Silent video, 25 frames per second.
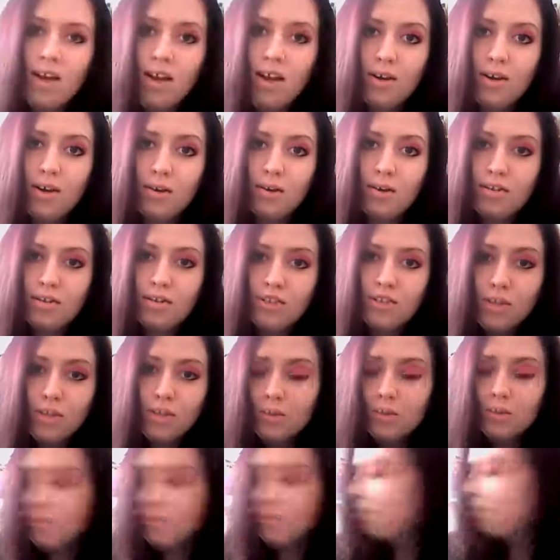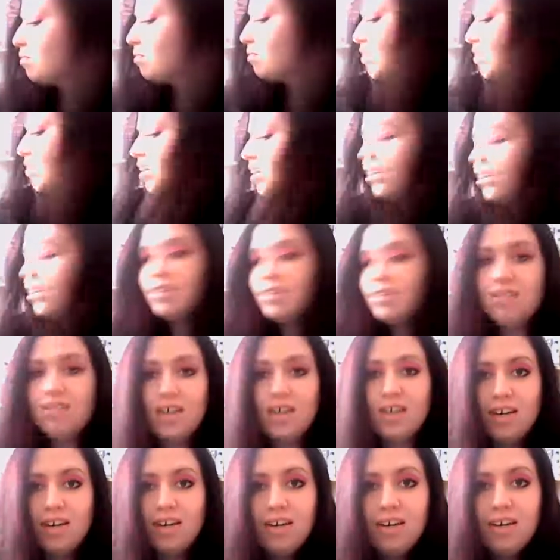Hello YouTube!
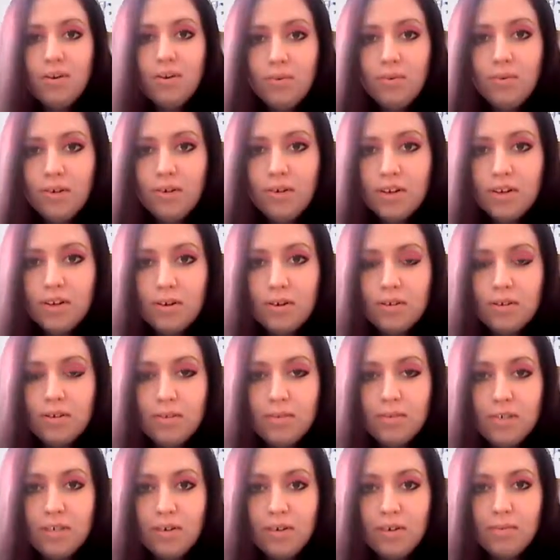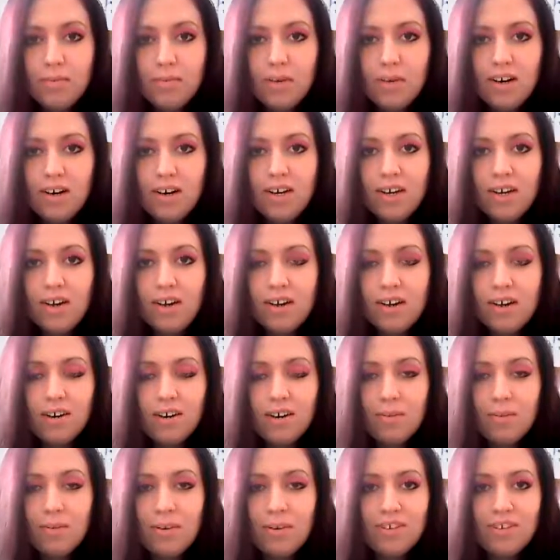Today we are going to be doing my, I
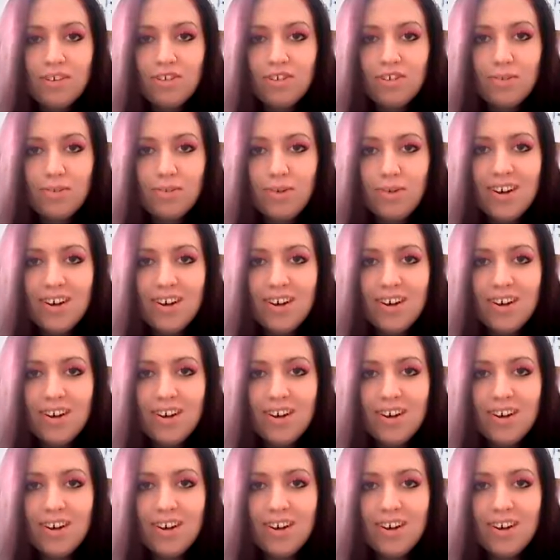can't pick just